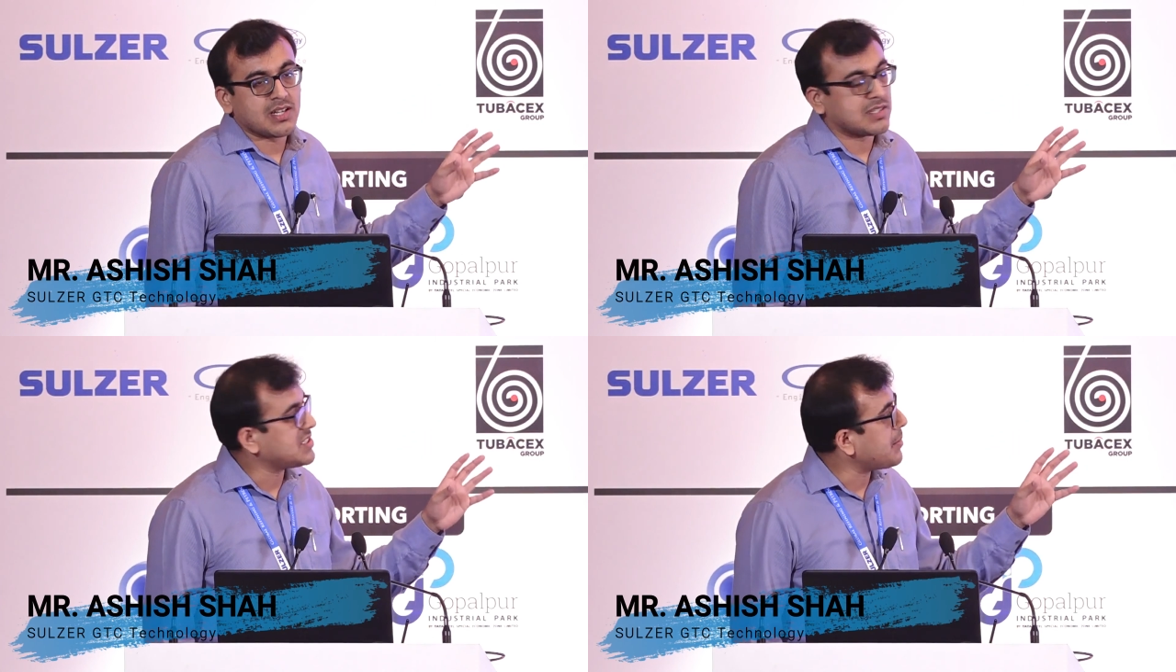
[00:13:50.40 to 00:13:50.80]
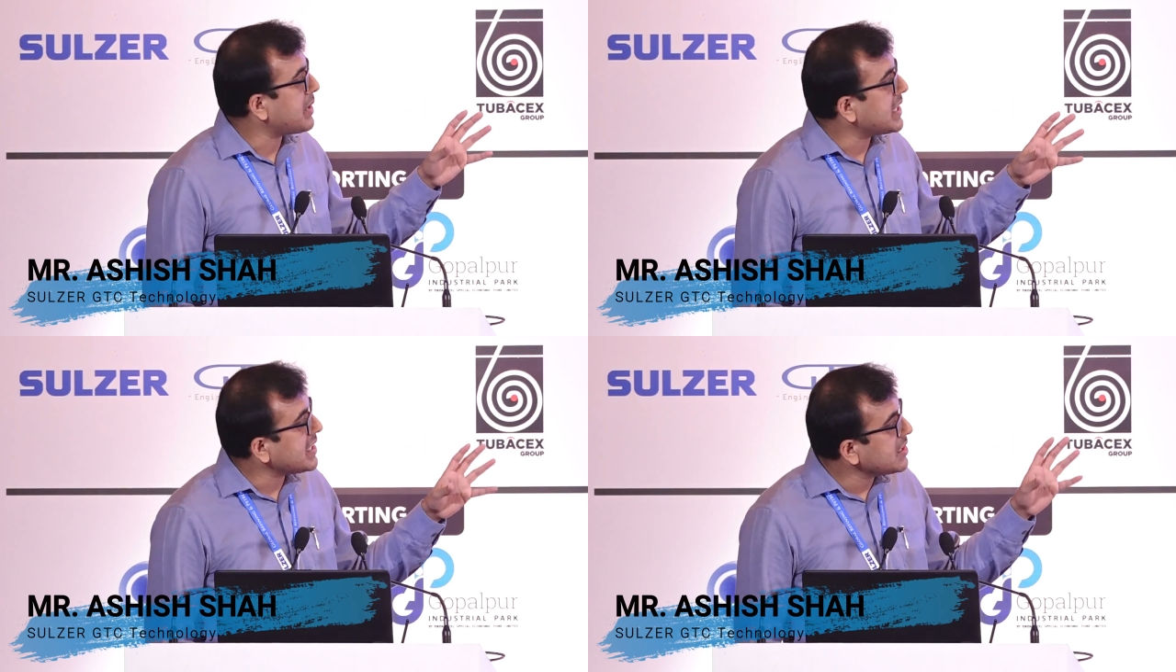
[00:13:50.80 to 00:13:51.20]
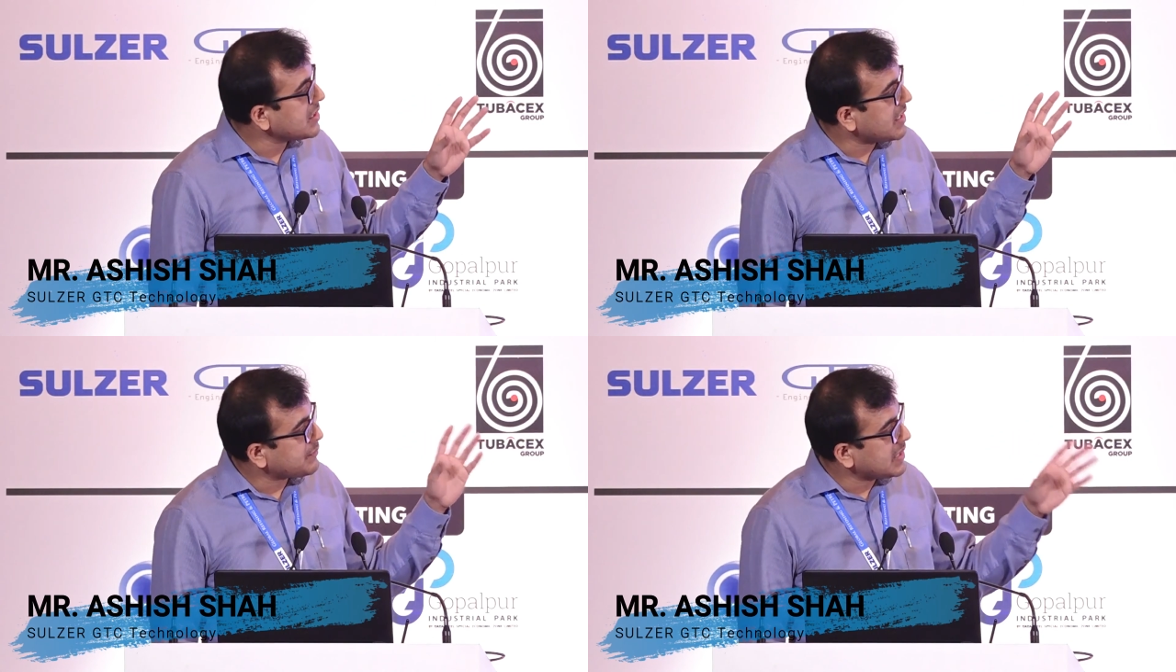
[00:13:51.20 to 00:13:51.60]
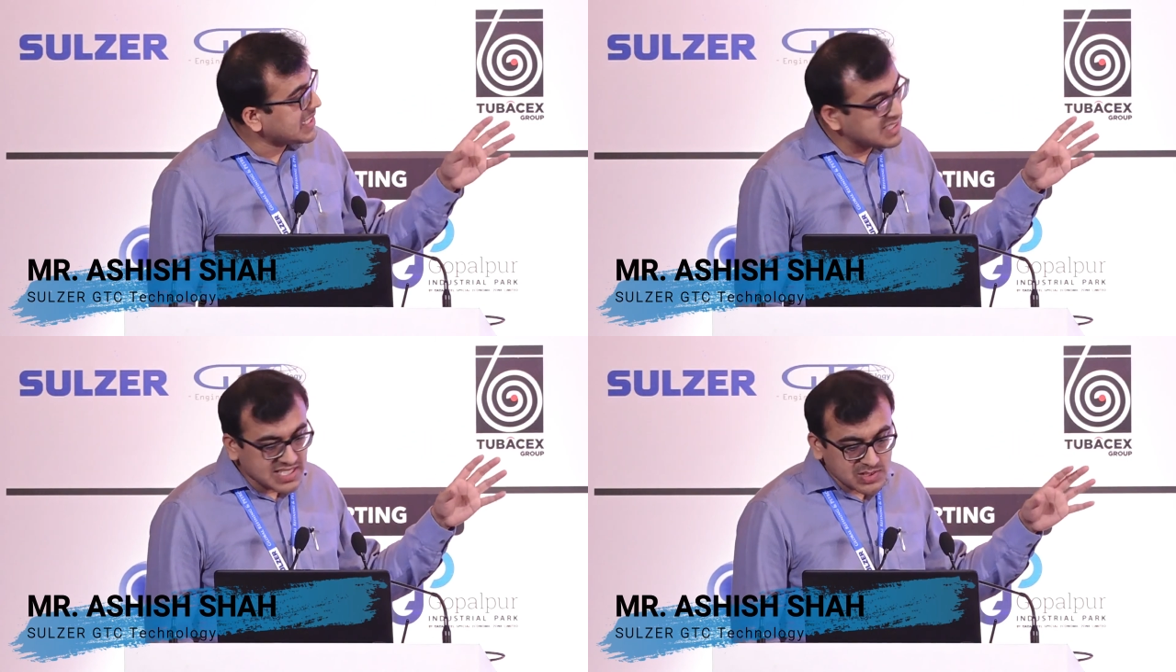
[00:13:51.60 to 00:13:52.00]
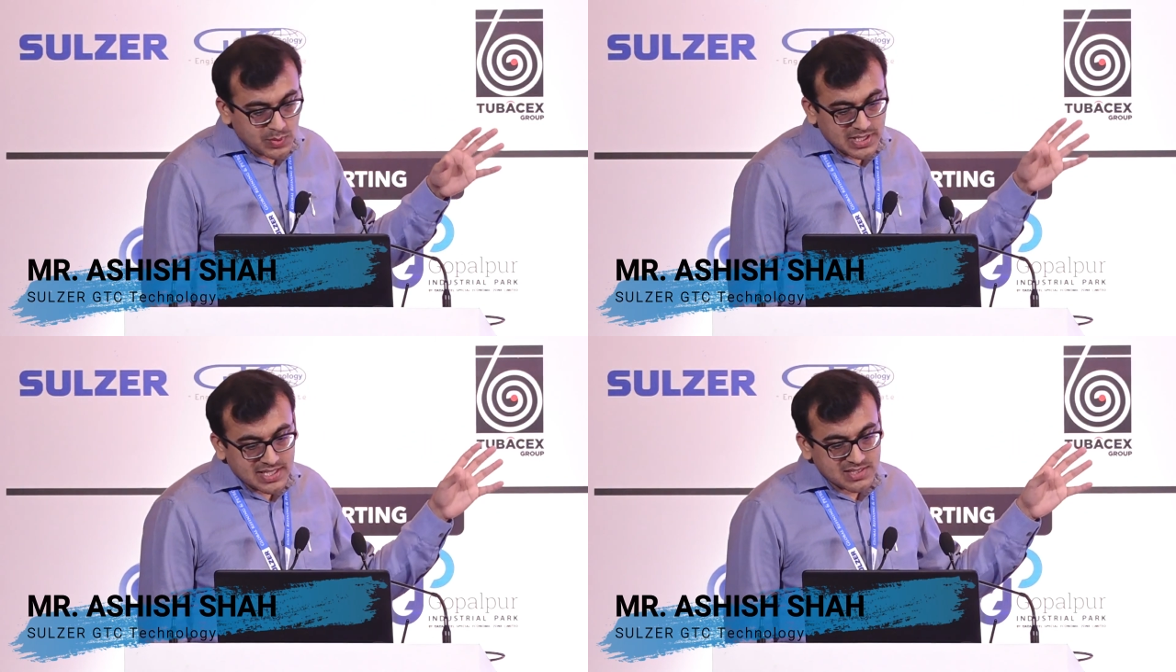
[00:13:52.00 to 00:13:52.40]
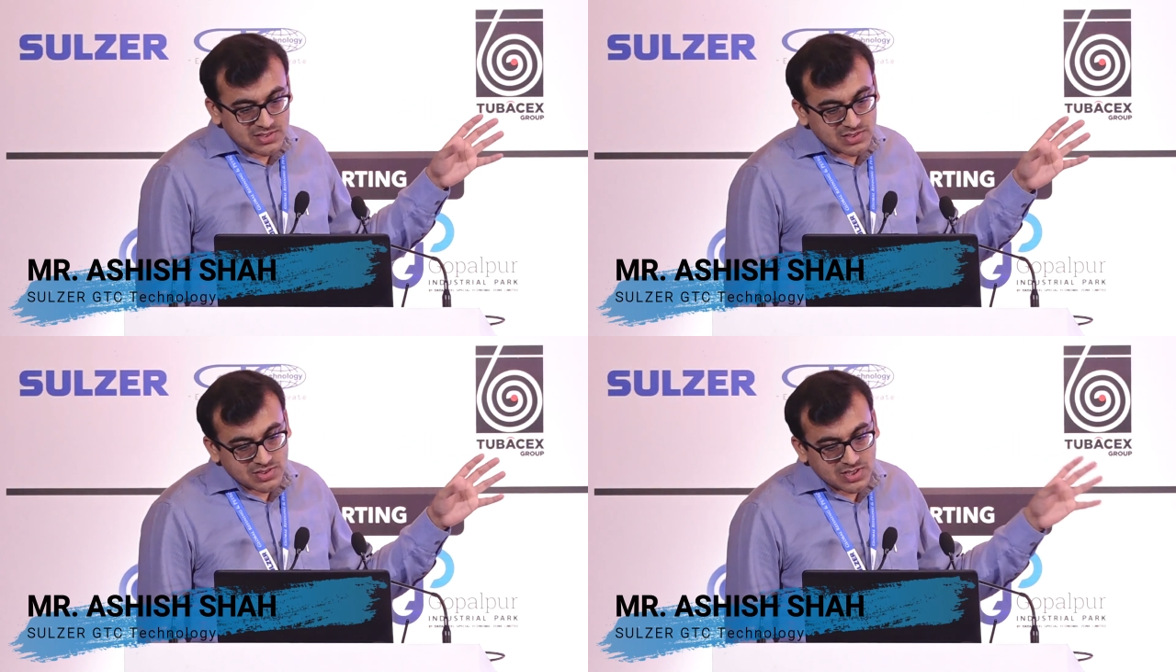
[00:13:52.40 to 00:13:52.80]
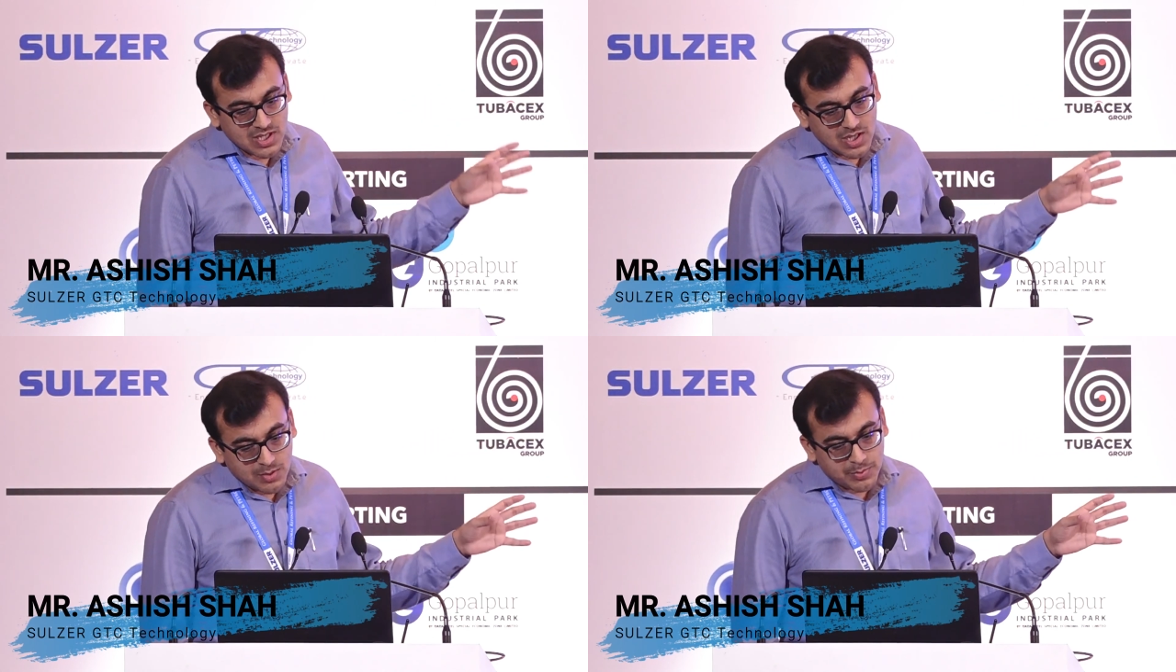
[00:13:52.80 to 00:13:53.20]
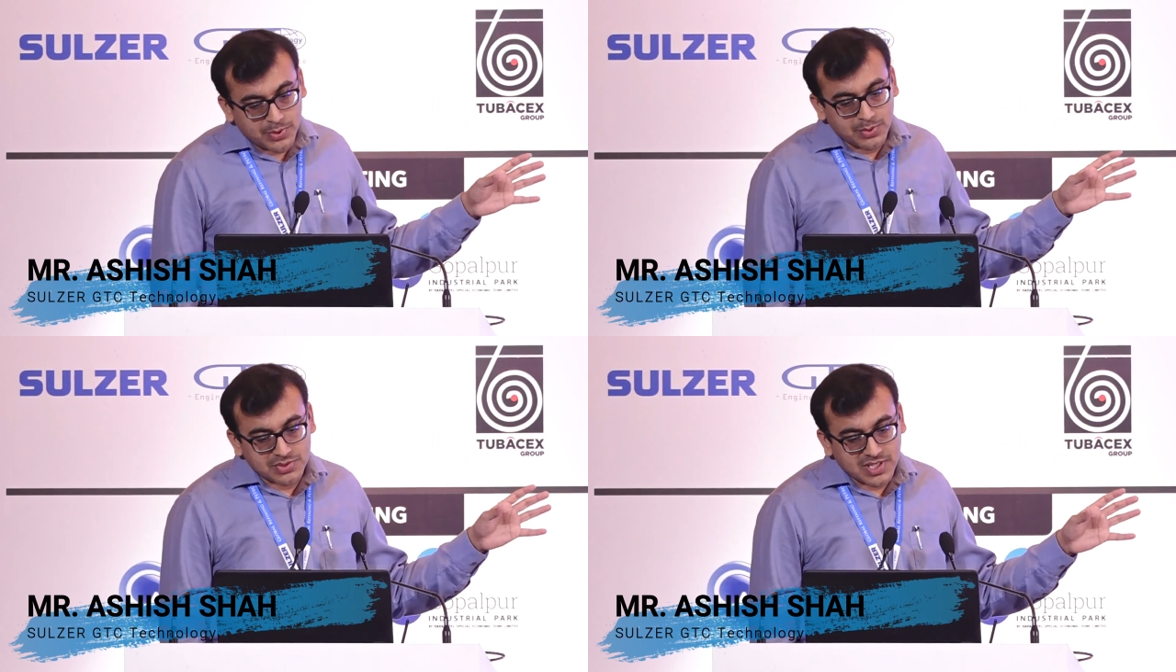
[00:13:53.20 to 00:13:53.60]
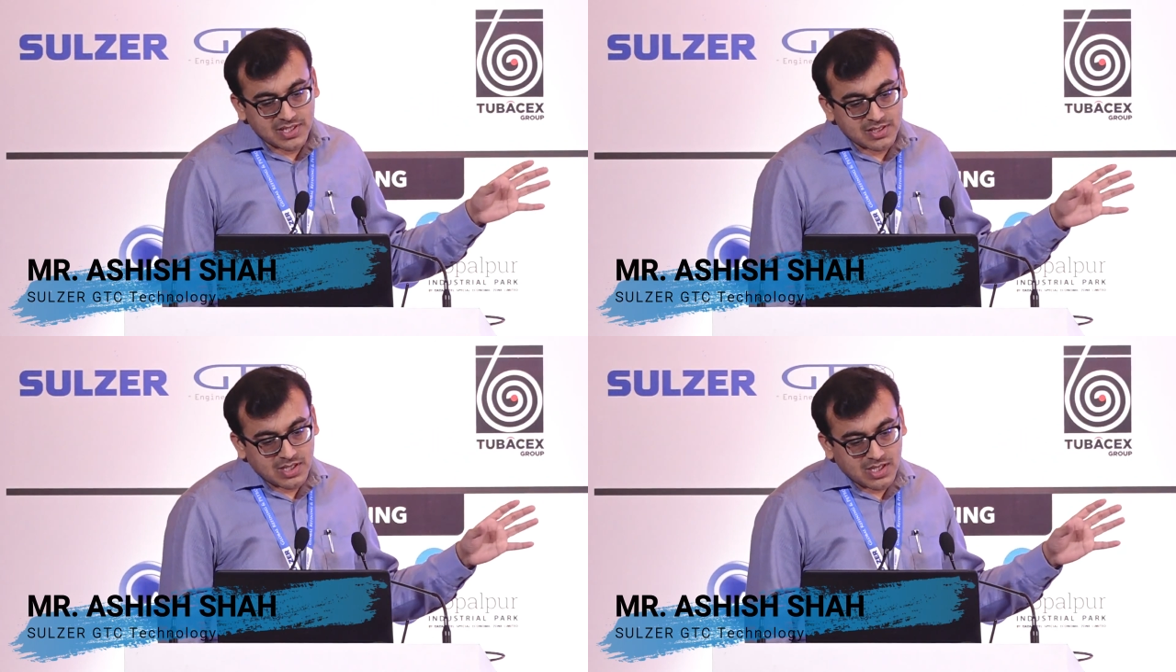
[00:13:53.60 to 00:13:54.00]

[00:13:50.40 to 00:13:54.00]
separating naphthalenes as well as producing